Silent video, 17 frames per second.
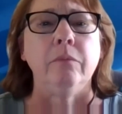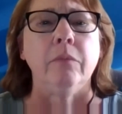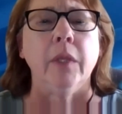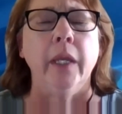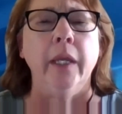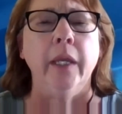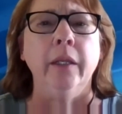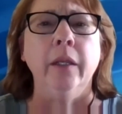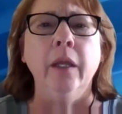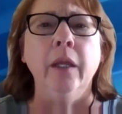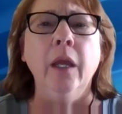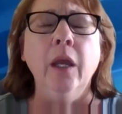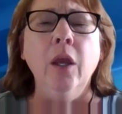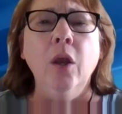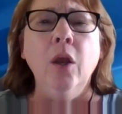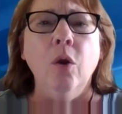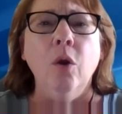And
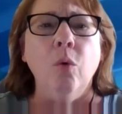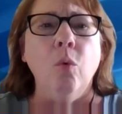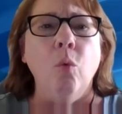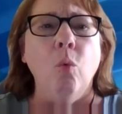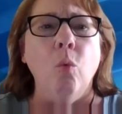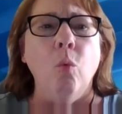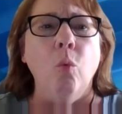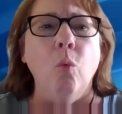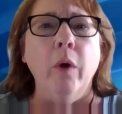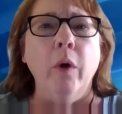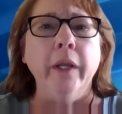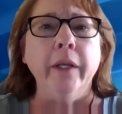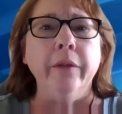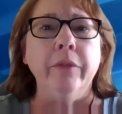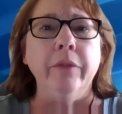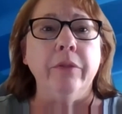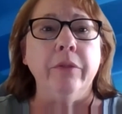one
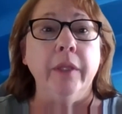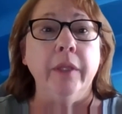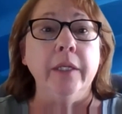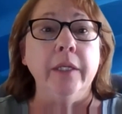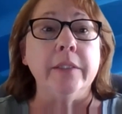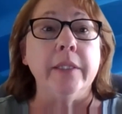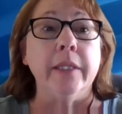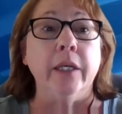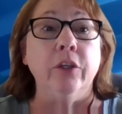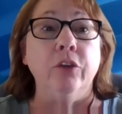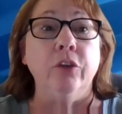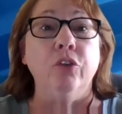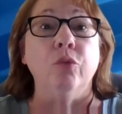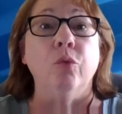of the things that